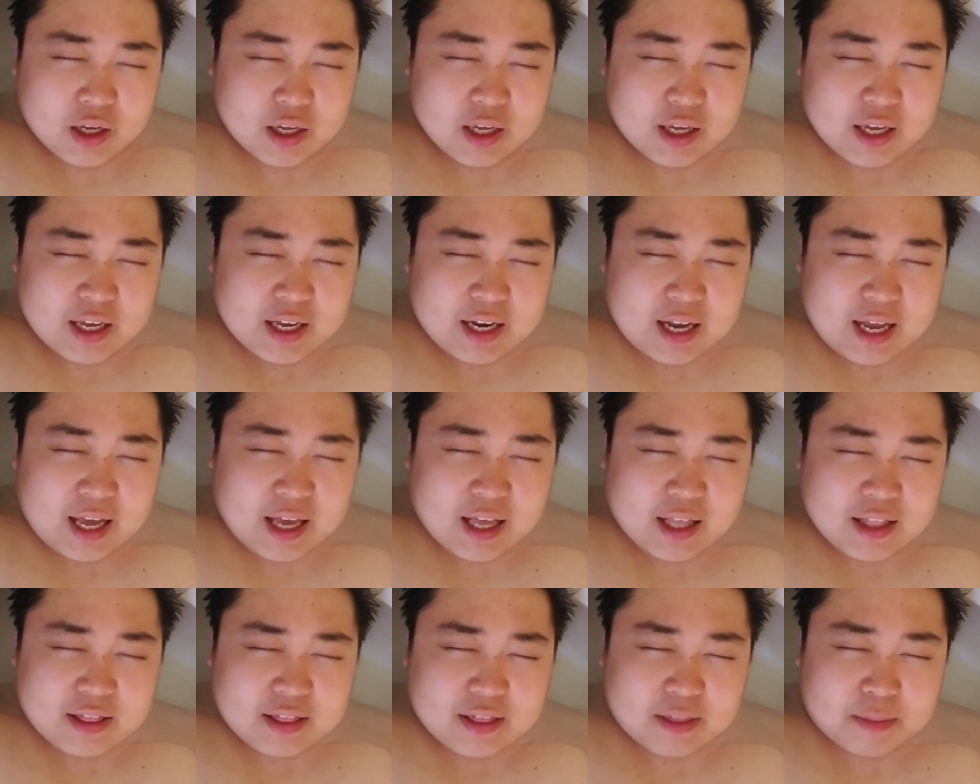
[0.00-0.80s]
It
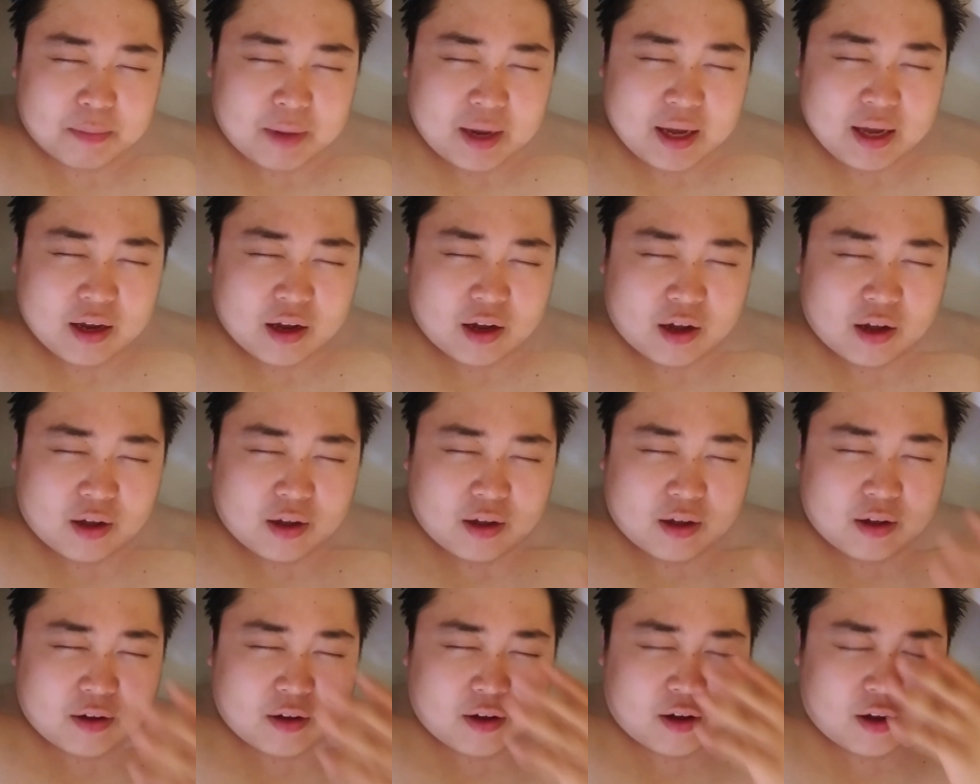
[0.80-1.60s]
had my
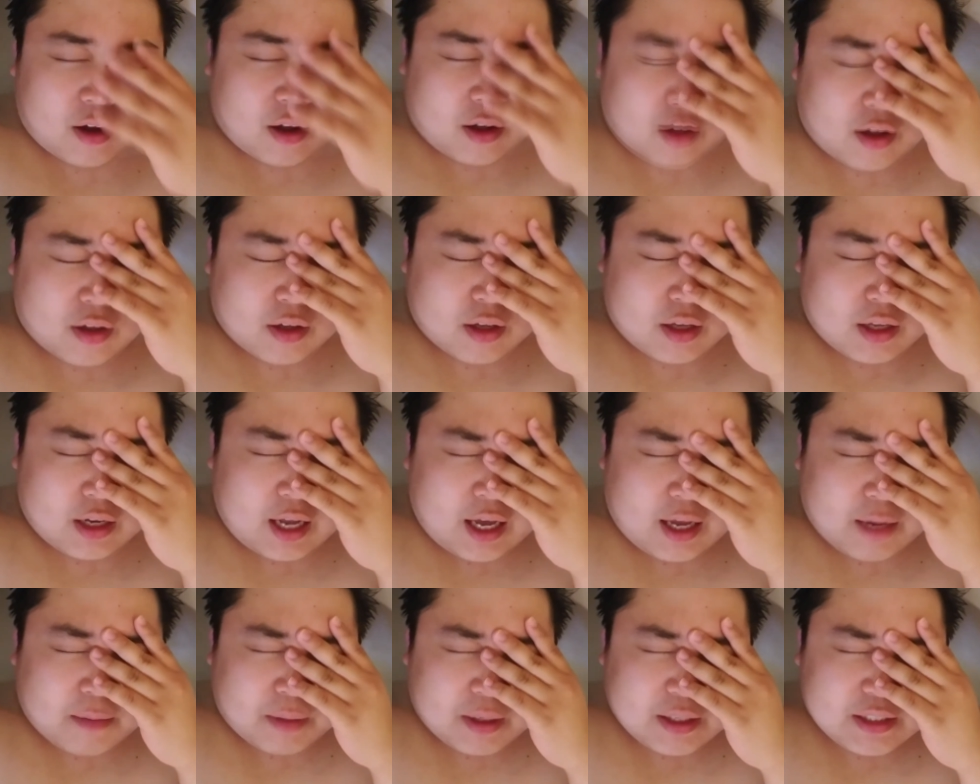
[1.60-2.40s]

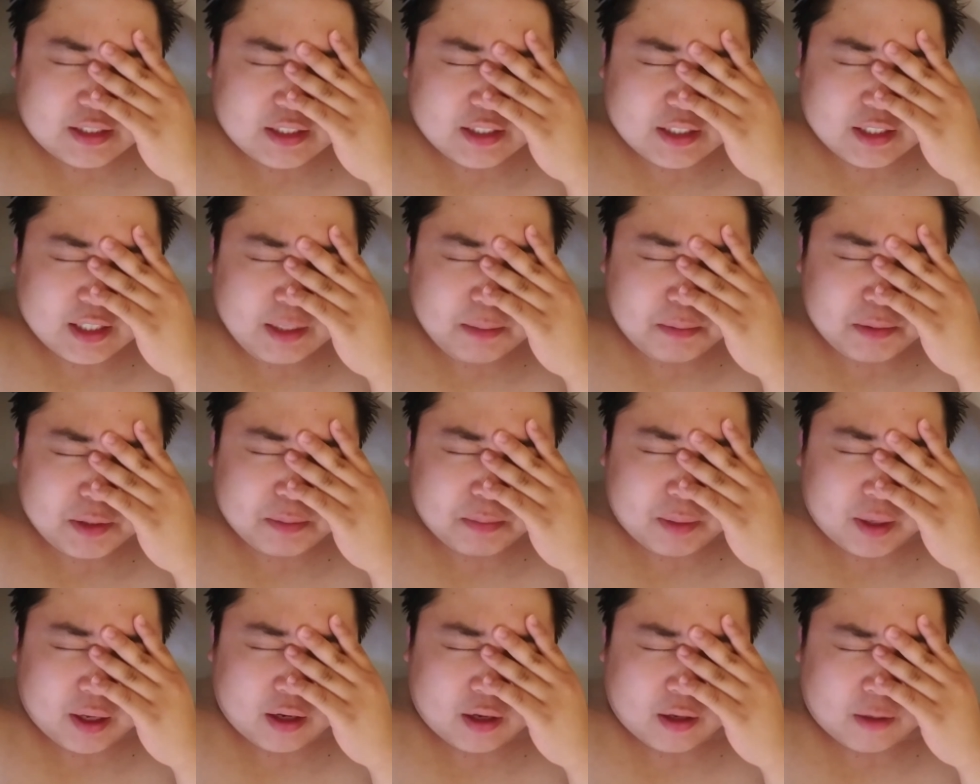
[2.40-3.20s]
sleep
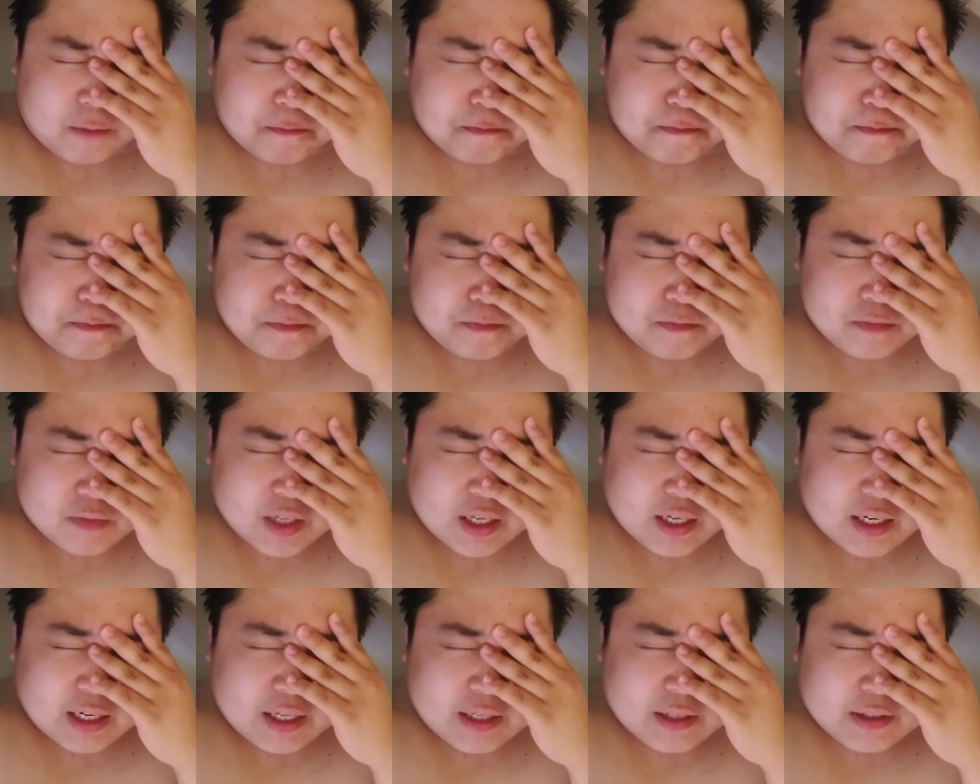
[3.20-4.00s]
spell
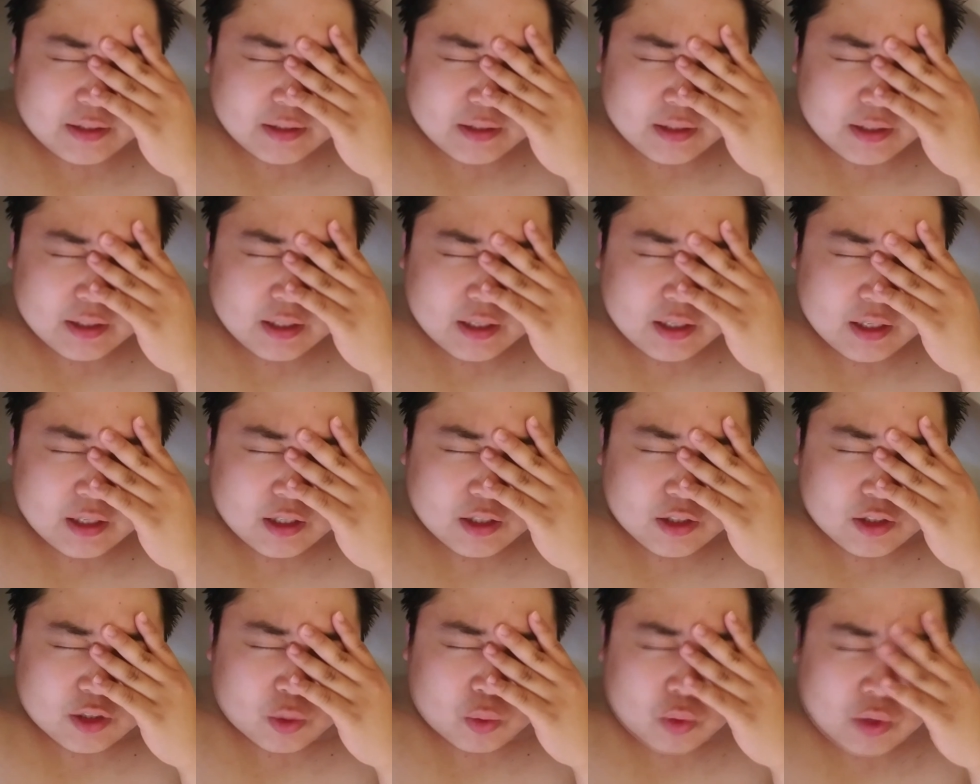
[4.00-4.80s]
in it,
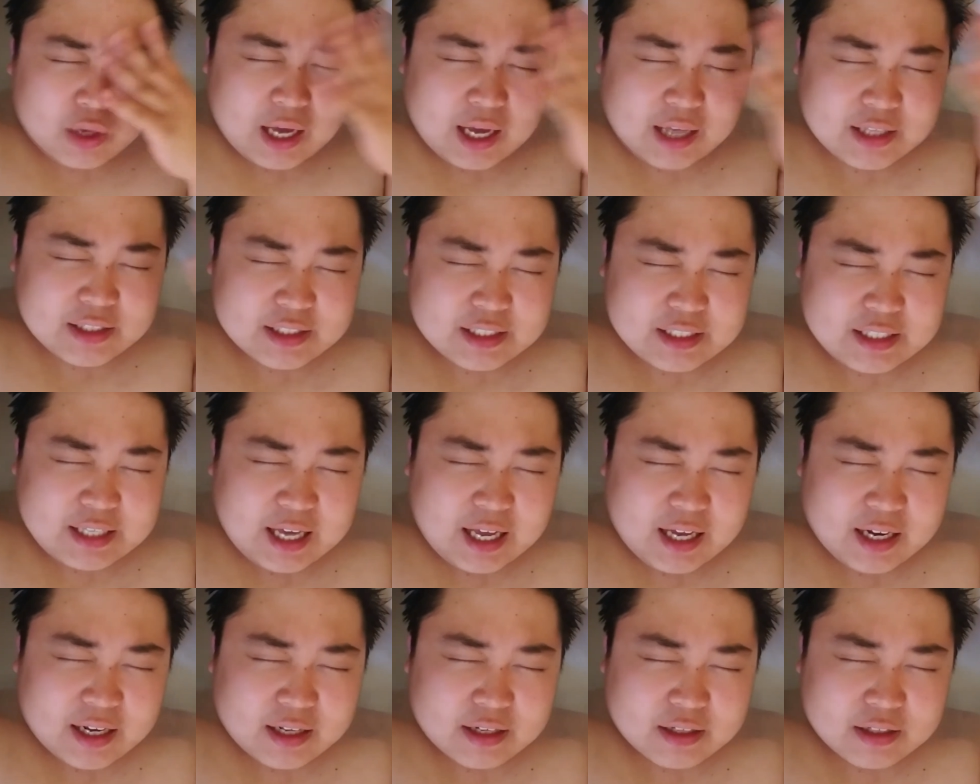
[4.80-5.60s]
so we had to
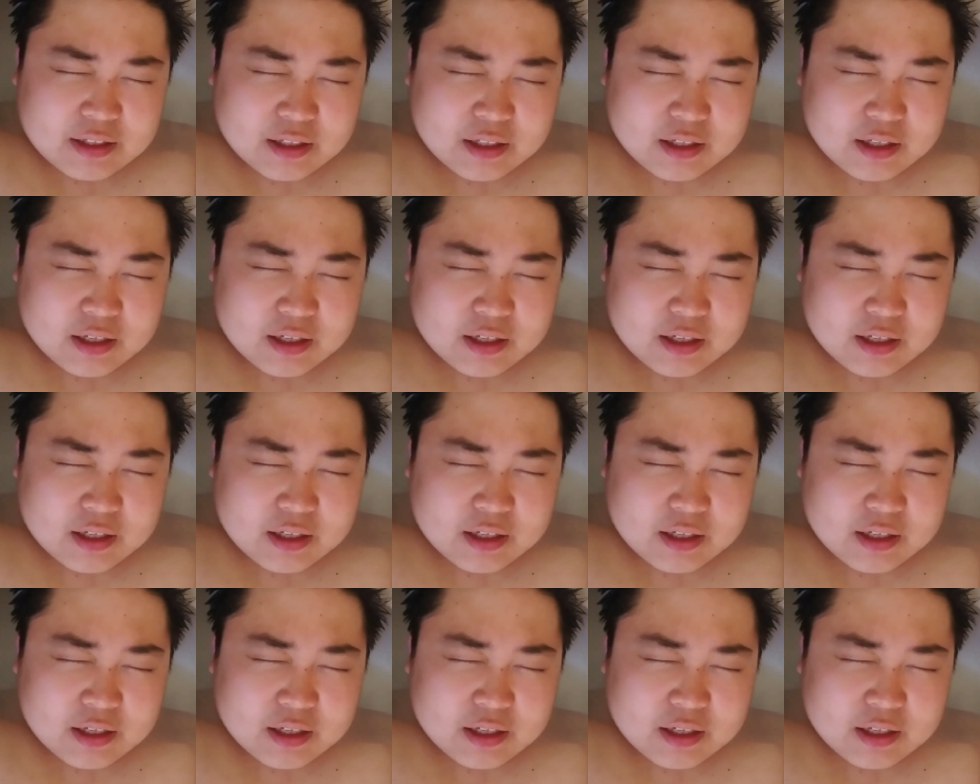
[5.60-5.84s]
get it.